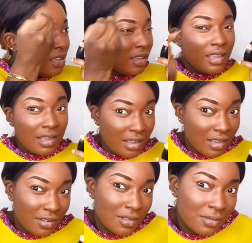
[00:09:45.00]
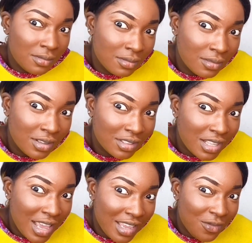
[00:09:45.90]
Hey, who's
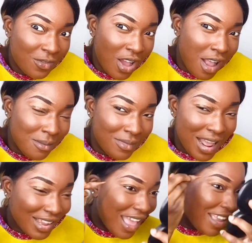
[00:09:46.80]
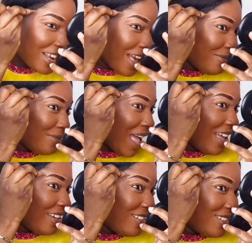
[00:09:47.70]
I have come back? I come back.
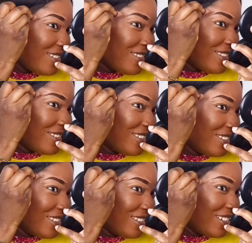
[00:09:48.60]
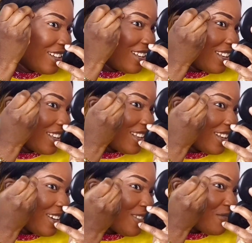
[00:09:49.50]
Oh,
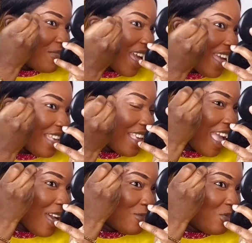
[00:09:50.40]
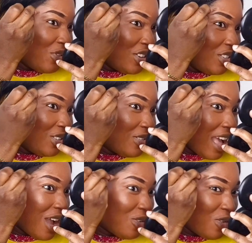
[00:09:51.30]
by ya boy, do
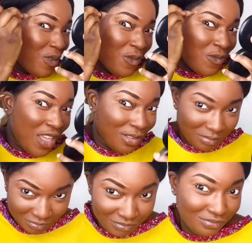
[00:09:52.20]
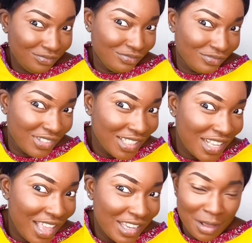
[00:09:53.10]
I home fair. That's
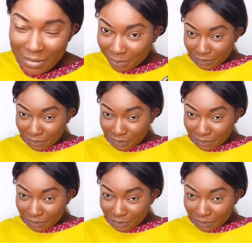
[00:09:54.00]
I come up.